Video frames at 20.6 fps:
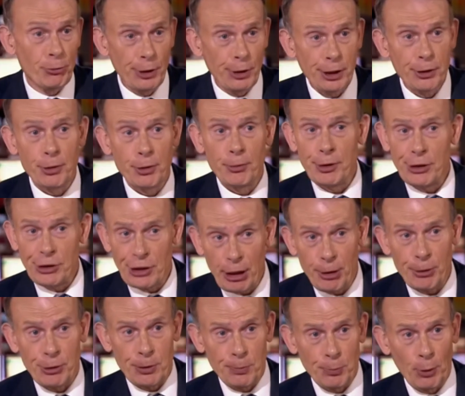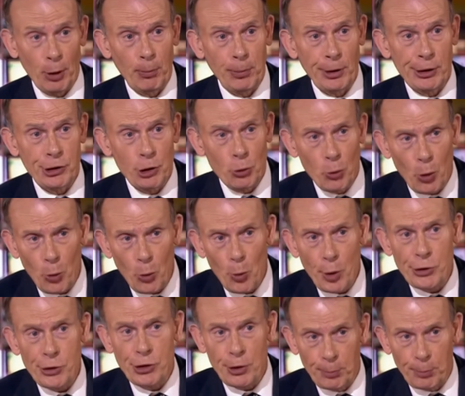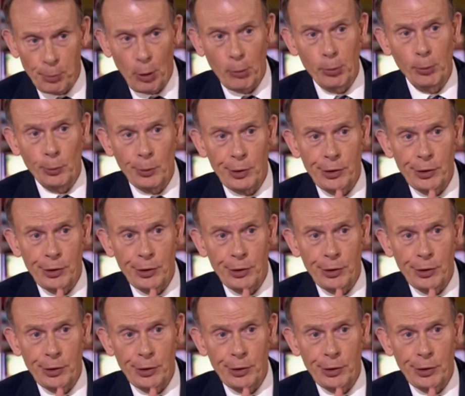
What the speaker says: read the results properly. So what was the problem